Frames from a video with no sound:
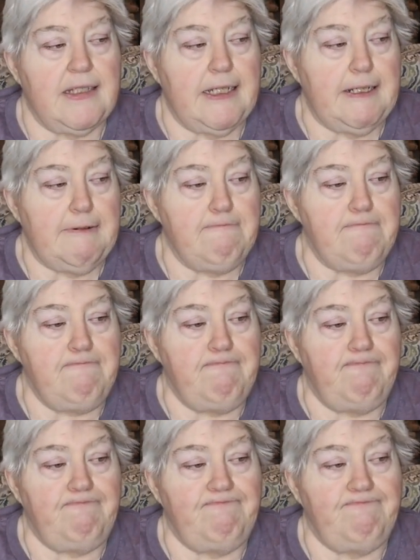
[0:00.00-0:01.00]
um,
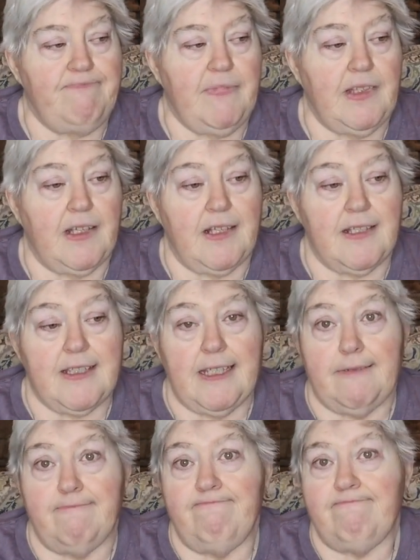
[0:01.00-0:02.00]
like I
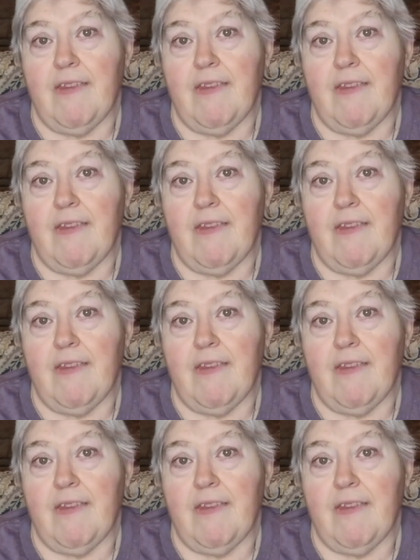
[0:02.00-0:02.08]
said,